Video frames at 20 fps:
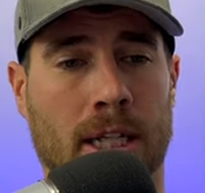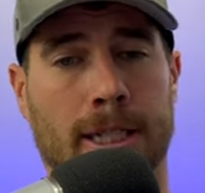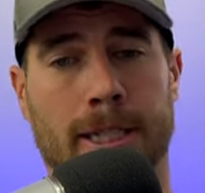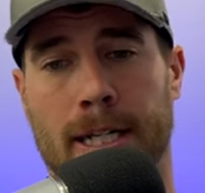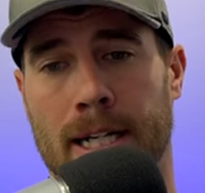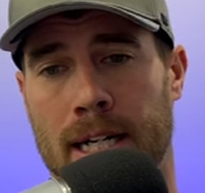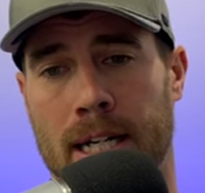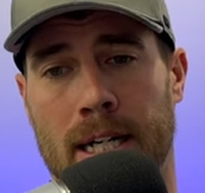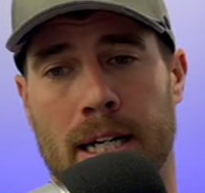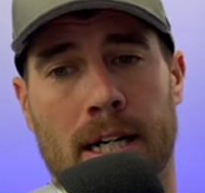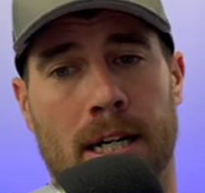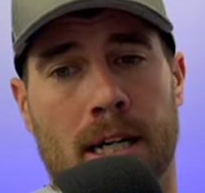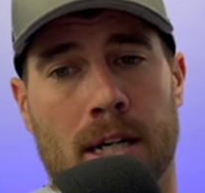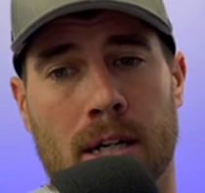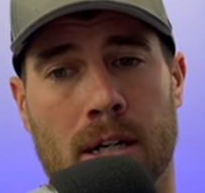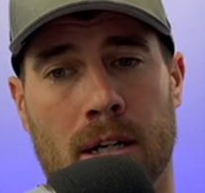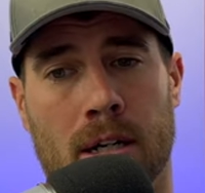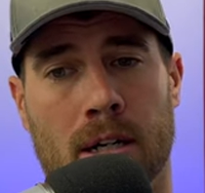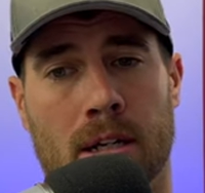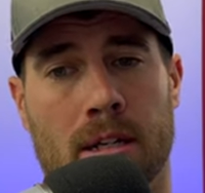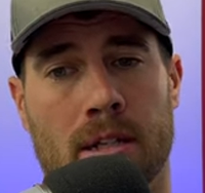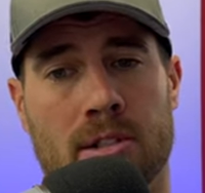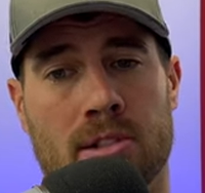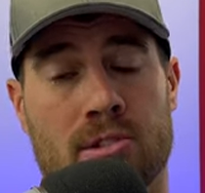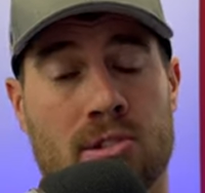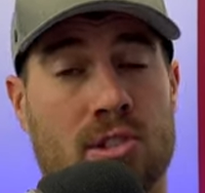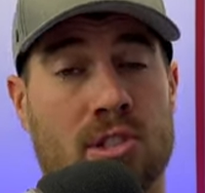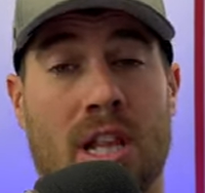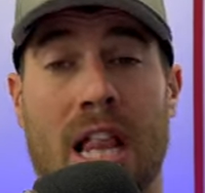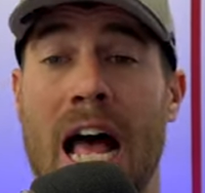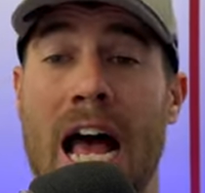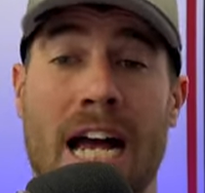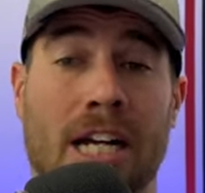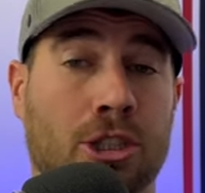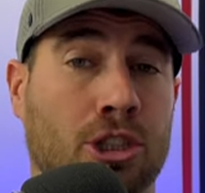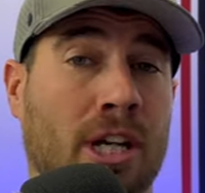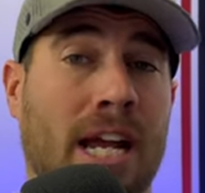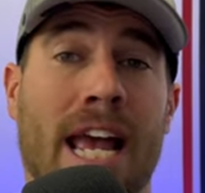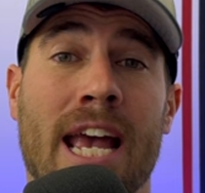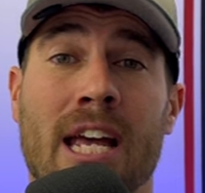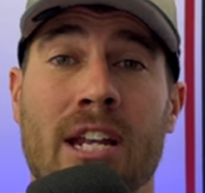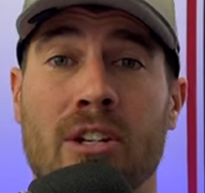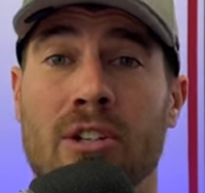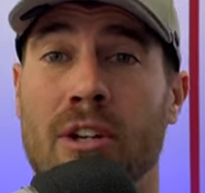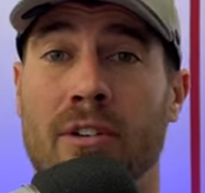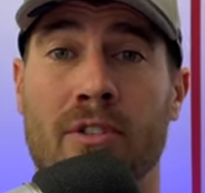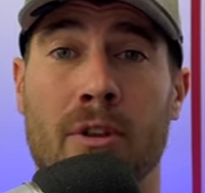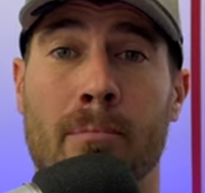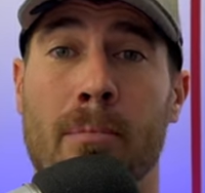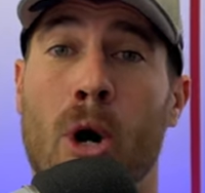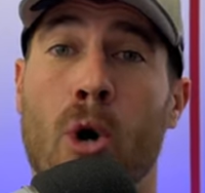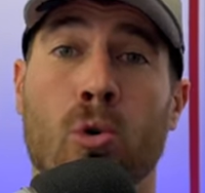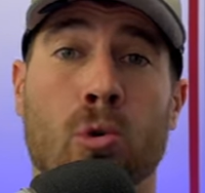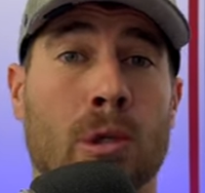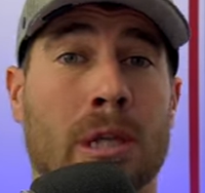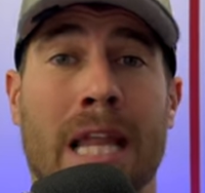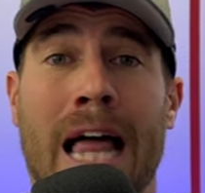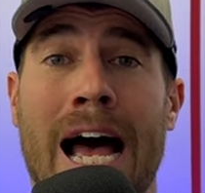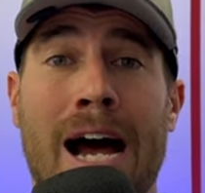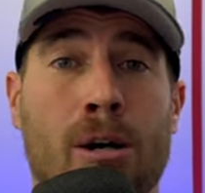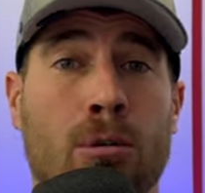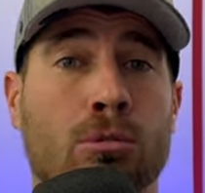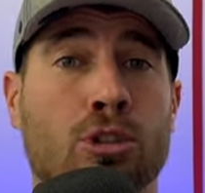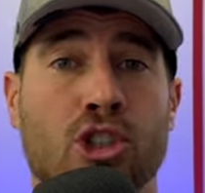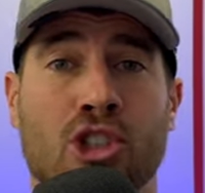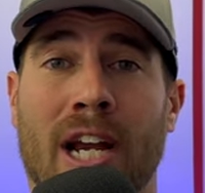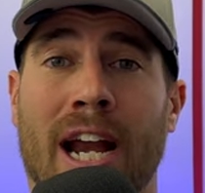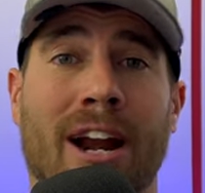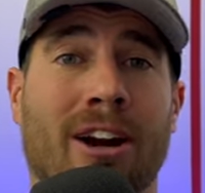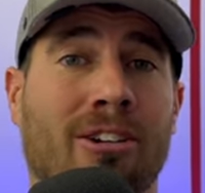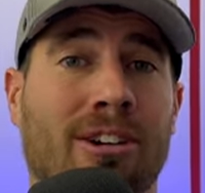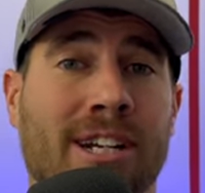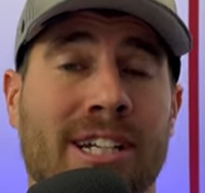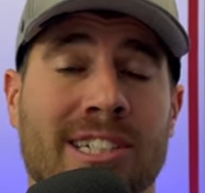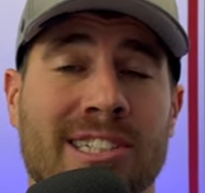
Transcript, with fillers: uh, slash end of the boat lounge area